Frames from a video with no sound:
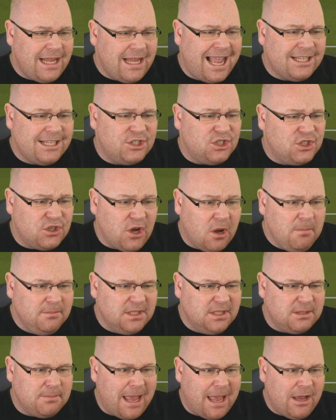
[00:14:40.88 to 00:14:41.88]
had
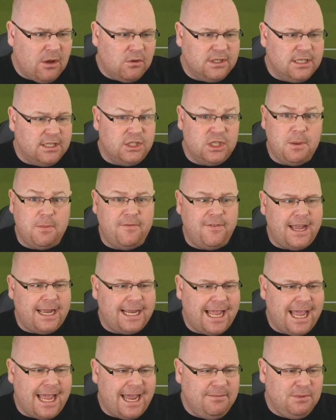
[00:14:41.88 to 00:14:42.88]
some spells in some of our
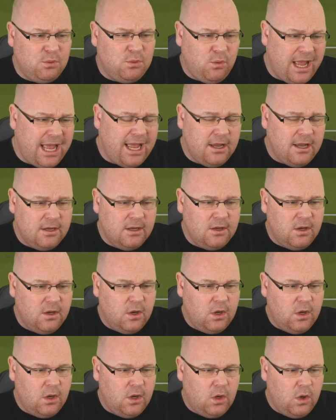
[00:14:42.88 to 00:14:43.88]
games where
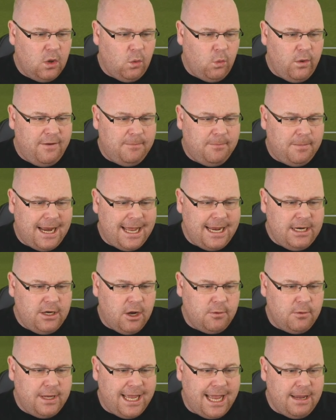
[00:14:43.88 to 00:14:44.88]
we've played
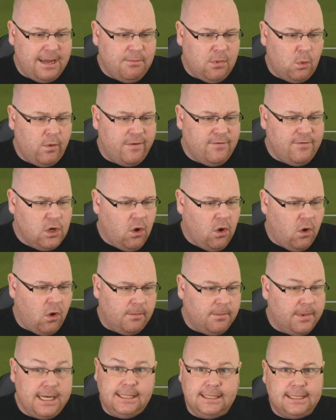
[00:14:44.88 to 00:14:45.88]
okay, but we've
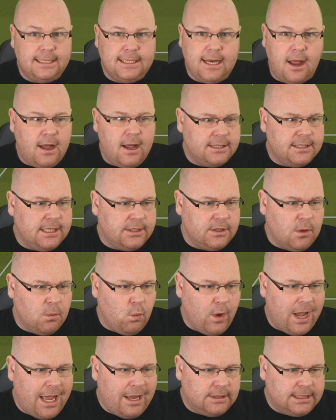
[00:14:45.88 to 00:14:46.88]
not been starting
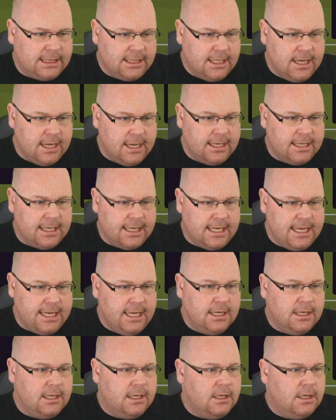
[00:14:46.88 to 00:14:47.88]
them well.
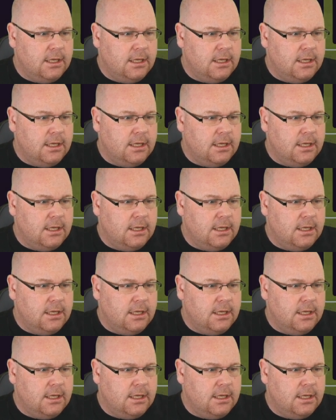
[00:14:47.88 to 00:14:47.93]
Certainly